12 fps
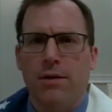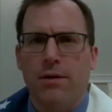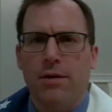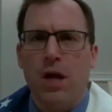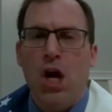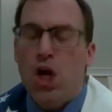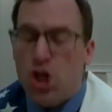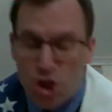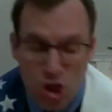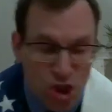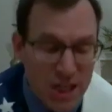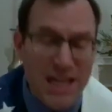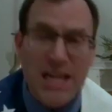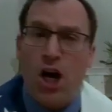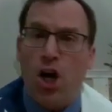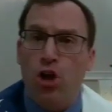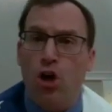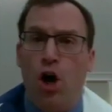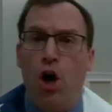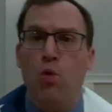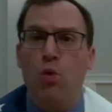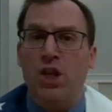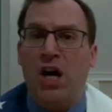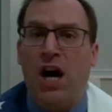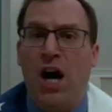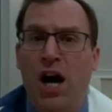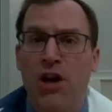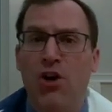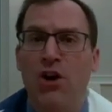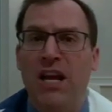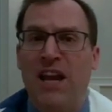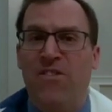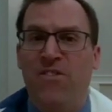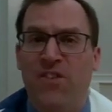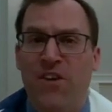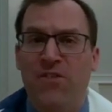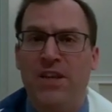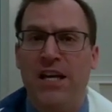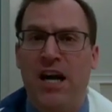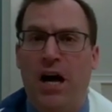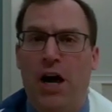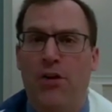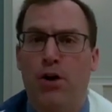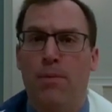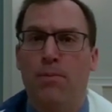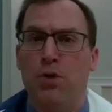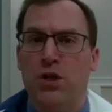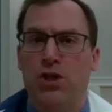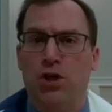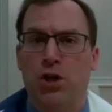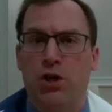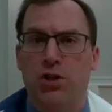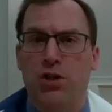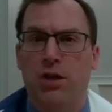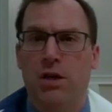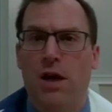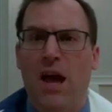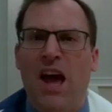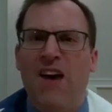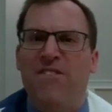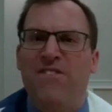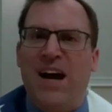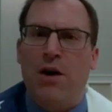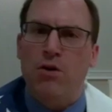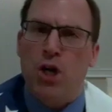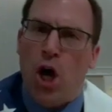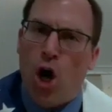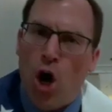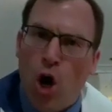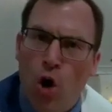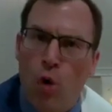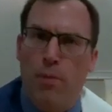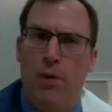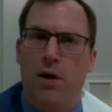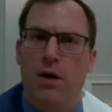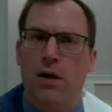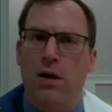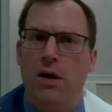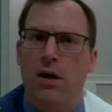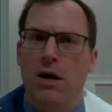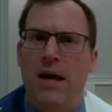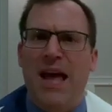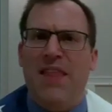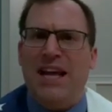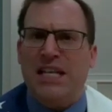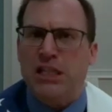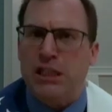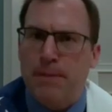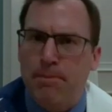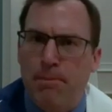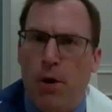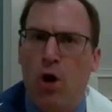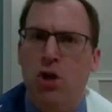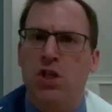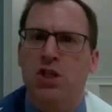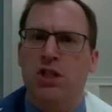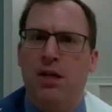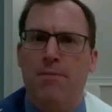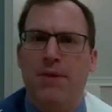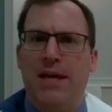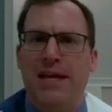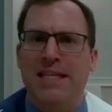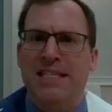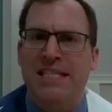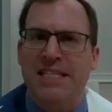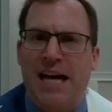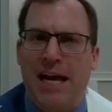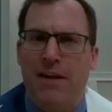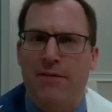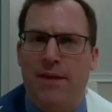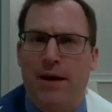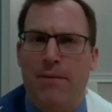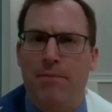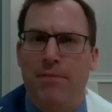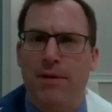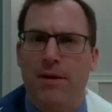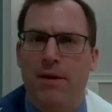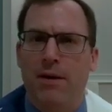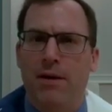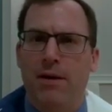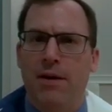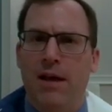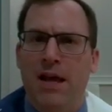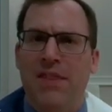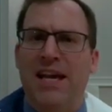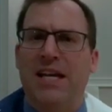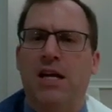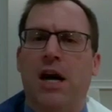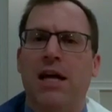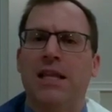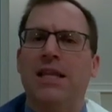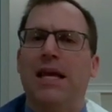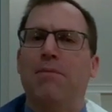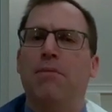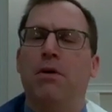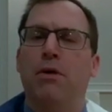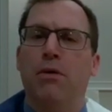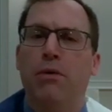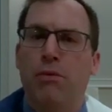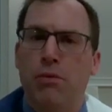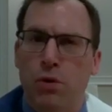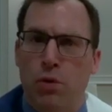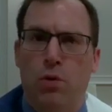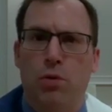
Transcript: She, along with 150 other prisoners, found a hope that sparked something inside of them that got them through.